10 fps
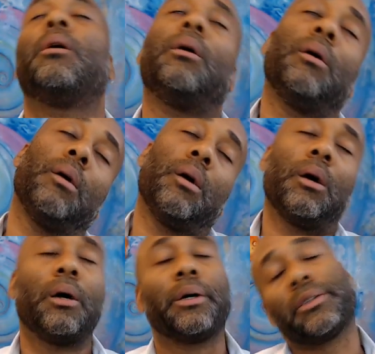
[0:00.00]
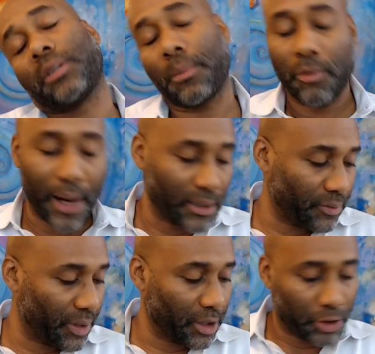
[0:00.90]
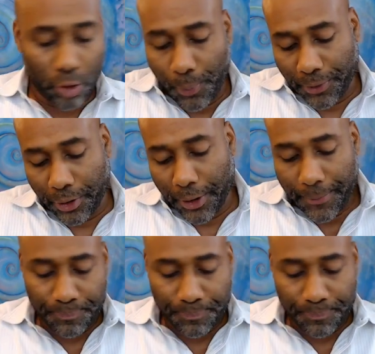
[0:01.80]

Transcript: Uh, Sun, Rising, Venus, Jupiter.